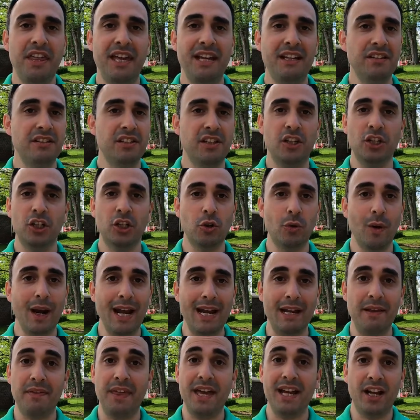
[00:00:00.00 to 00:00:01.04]
things that are
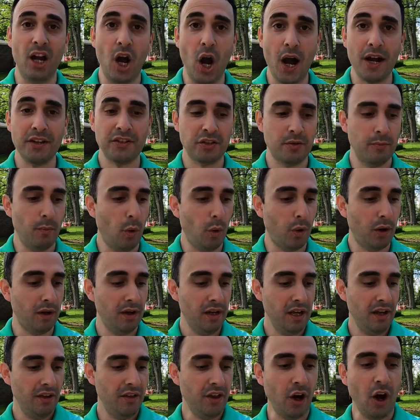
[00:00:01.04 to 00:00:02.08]
great. They cost
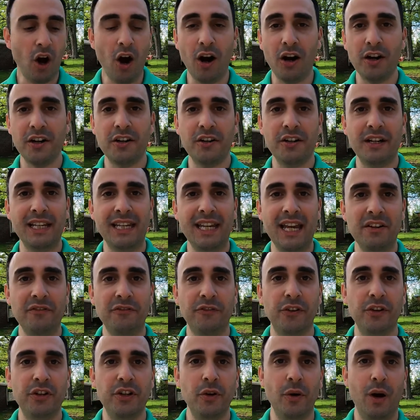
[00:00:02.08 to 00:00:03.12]
more, they're harder to
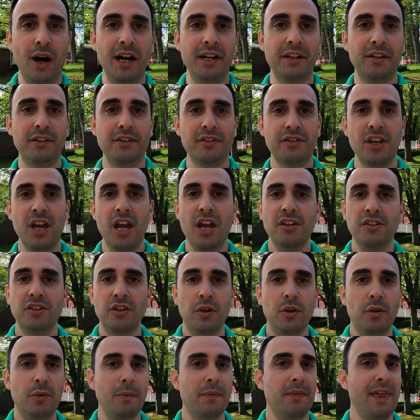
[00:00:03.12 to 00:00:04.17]
get for new hunters.
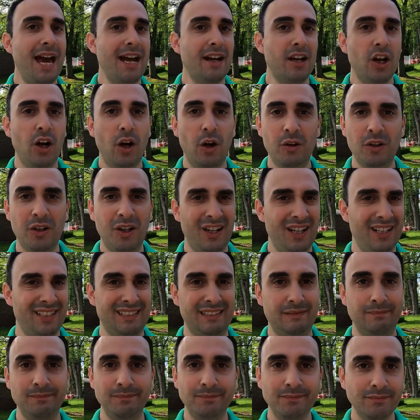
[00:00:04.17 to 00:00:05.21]
So that call
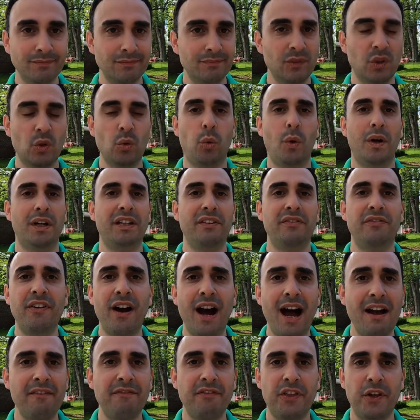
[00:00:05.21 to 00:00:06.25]
costs
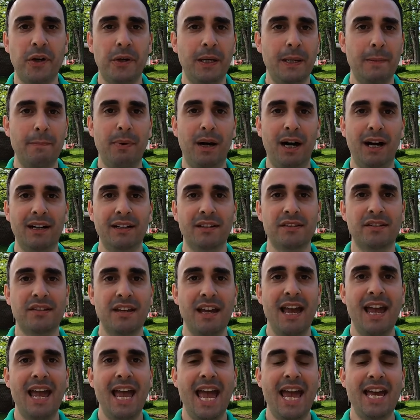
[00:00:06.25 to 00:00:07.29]
25, 30
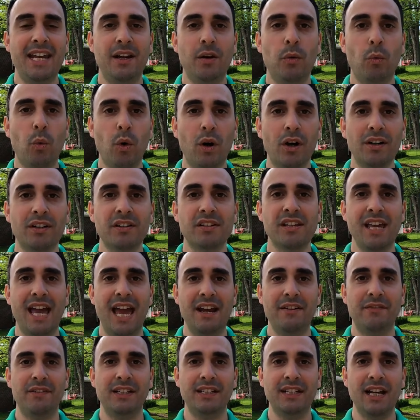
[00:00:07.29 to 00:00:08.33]
bucks, and it works
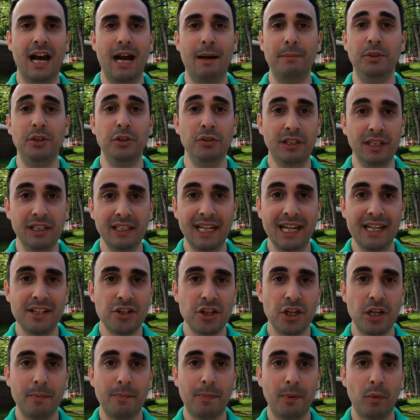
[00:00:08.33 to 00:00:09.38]
every time. You can
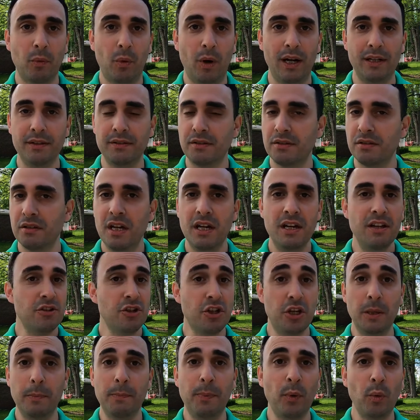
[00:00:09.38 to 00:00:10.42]
get cheaper ones
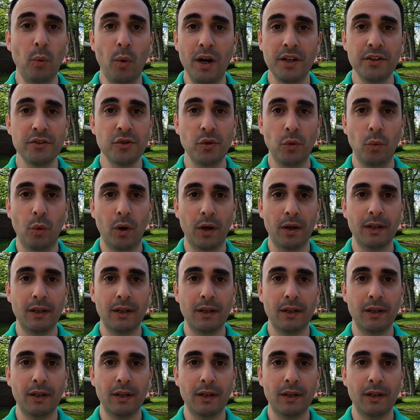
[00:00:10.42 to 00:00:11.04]
will